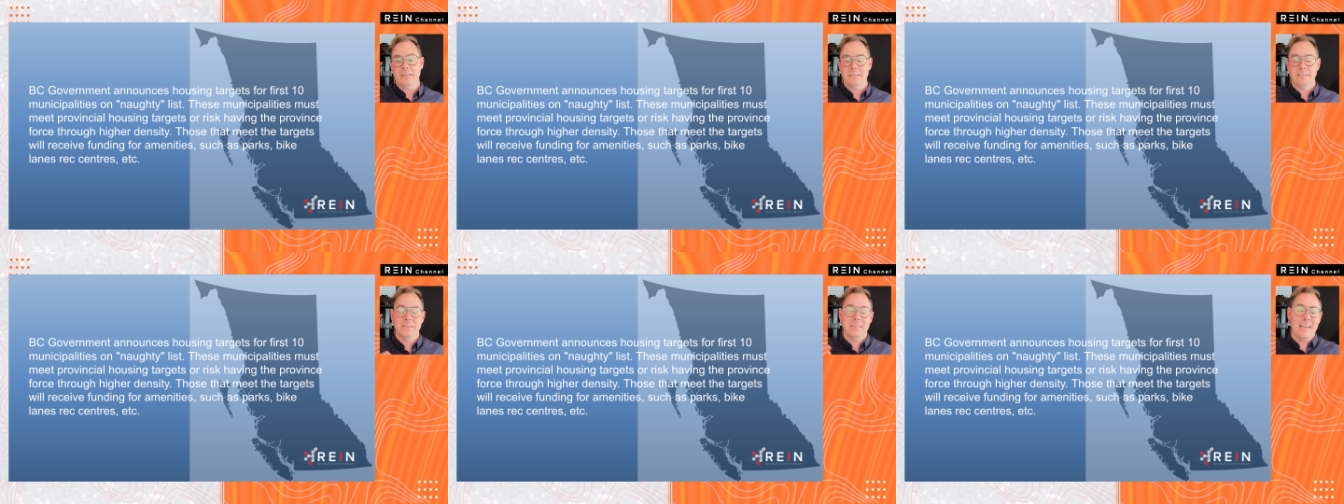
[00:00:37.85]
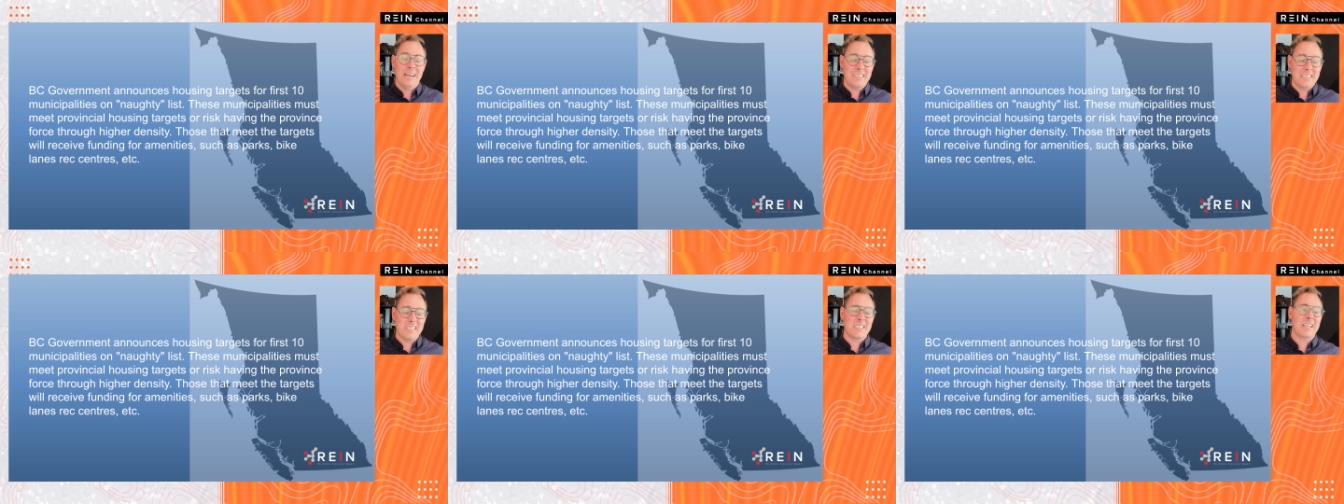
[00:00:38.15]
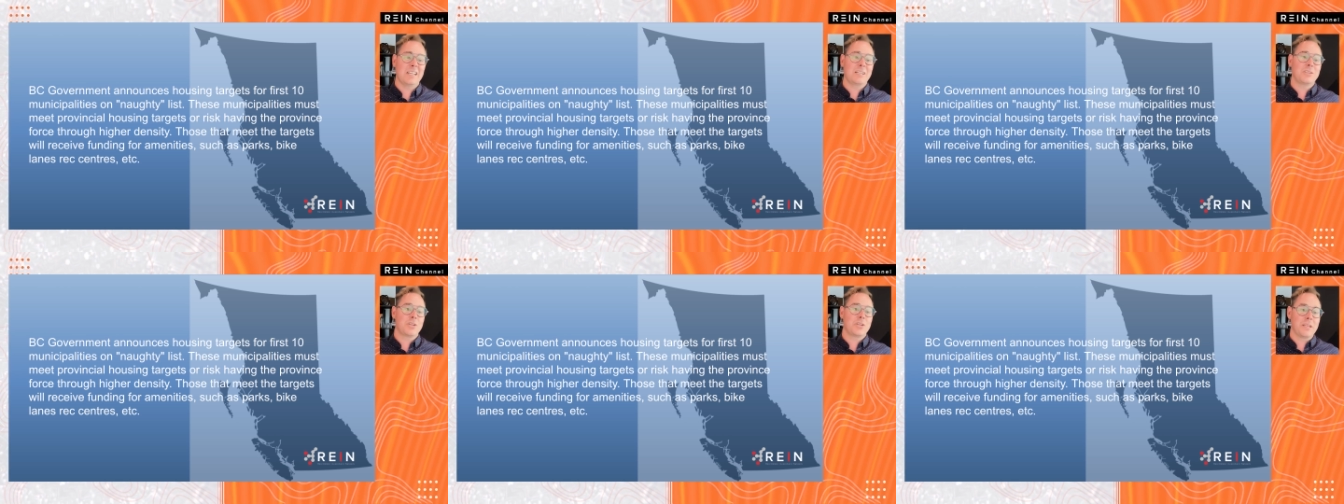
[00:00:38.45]
That's
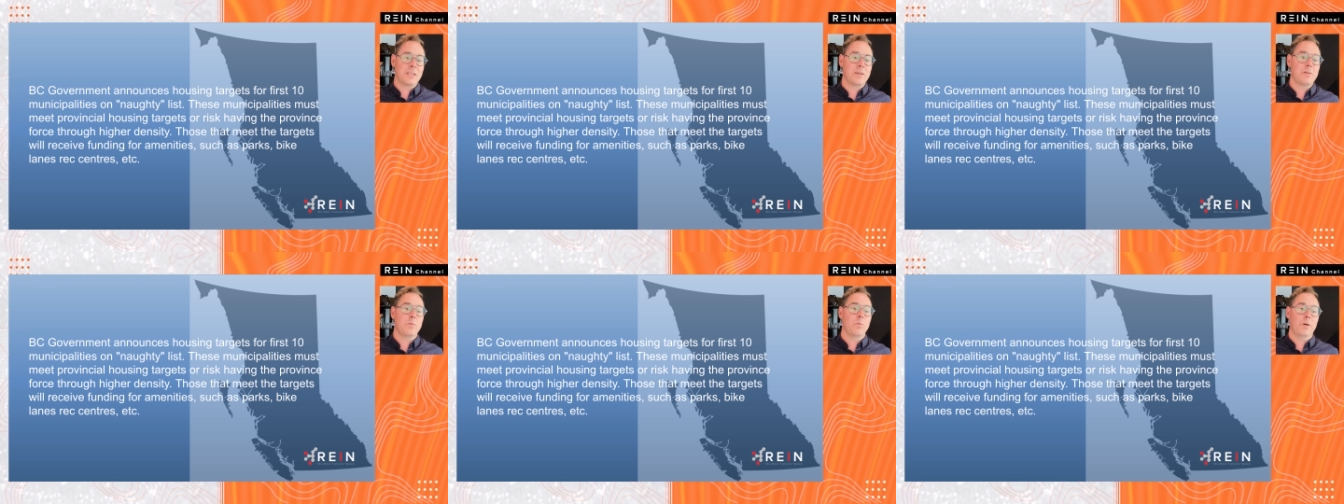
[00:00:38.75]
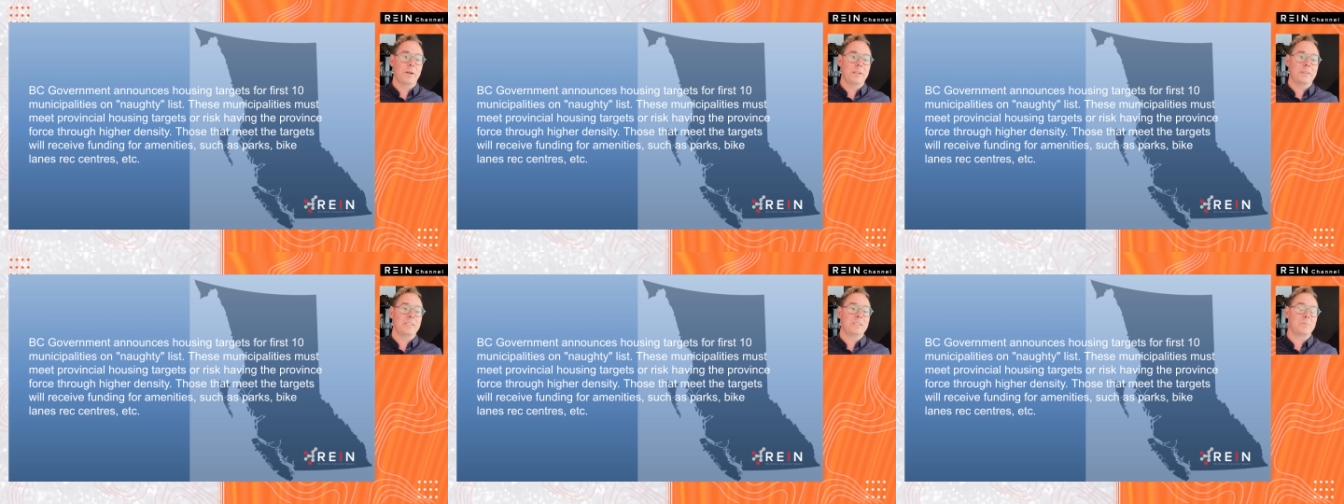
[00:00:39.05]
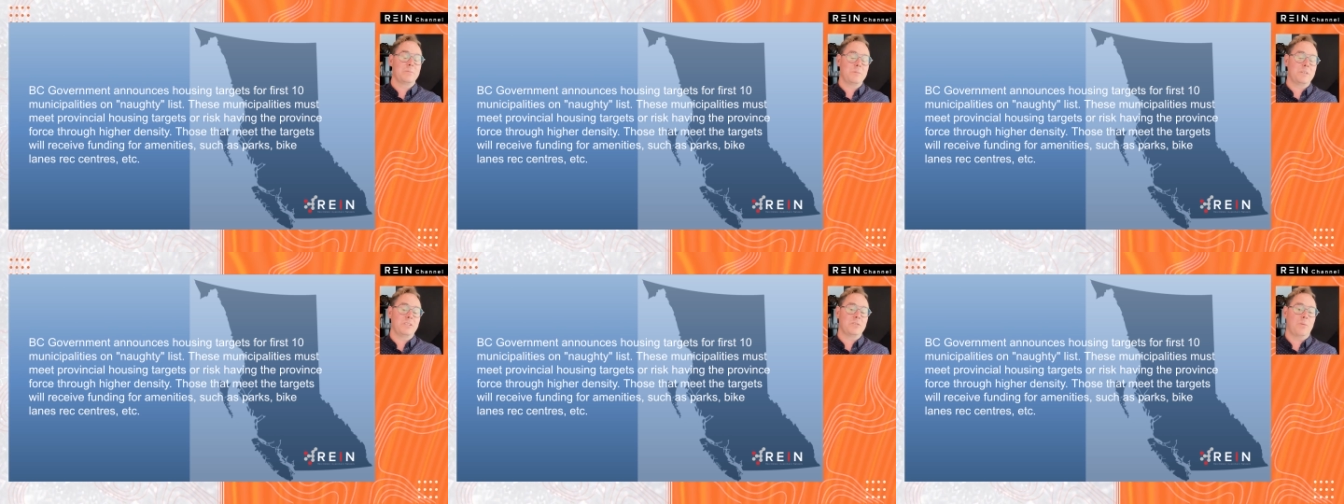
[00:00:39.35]
essentially what this
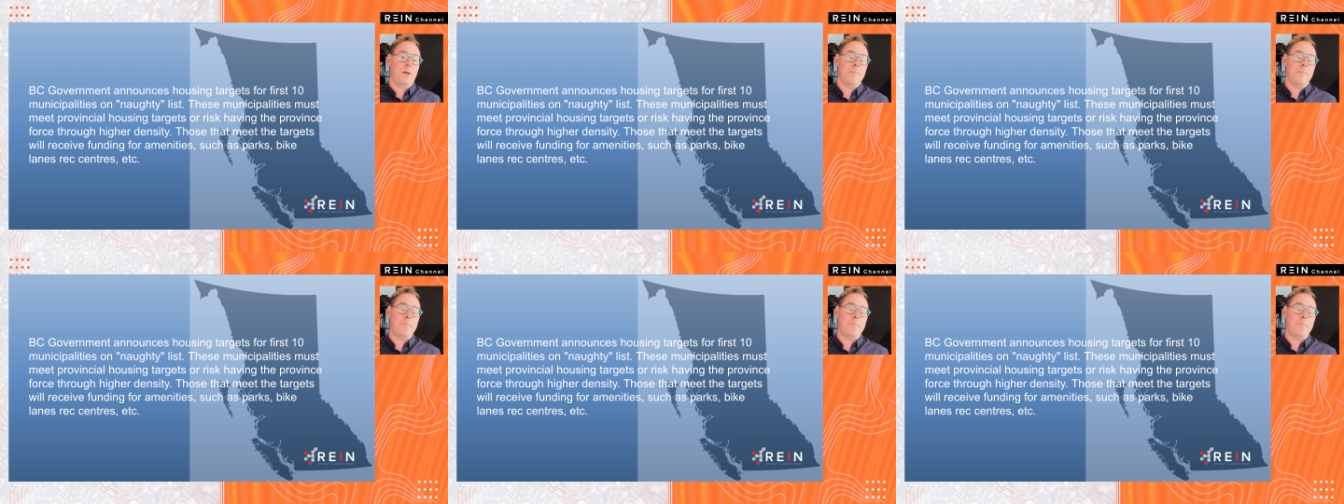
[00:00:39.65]
means, right,